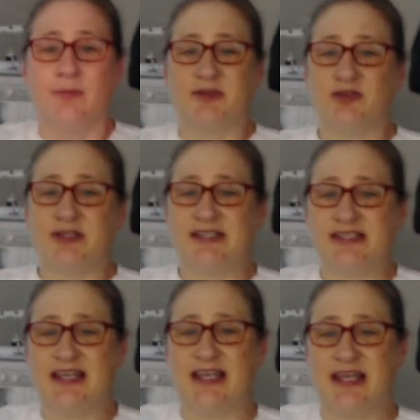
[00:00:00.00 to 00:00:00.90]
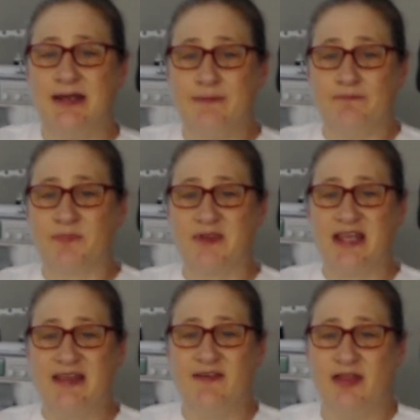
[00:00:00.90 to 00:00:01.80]
But you can see,
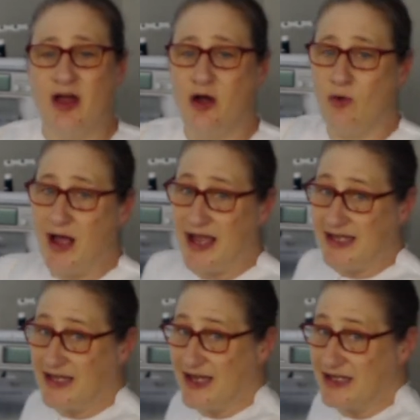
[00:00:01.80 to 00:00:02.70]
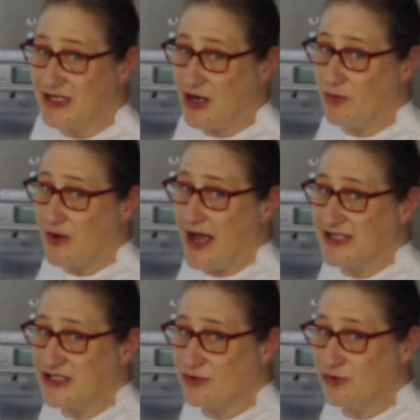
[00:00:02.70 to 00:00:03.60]
even though I, you know, I
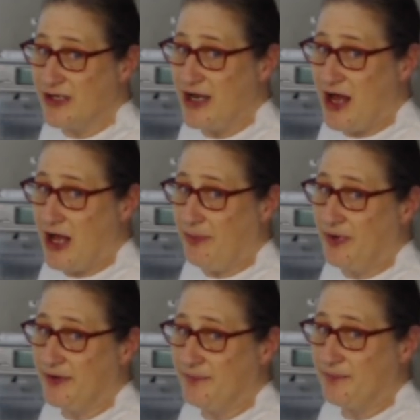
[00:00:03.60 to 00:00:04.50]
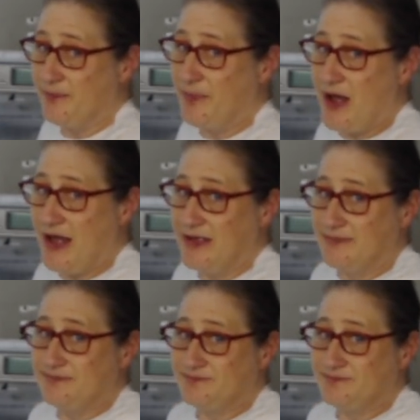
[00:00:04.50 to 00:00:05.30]
screwed it up, but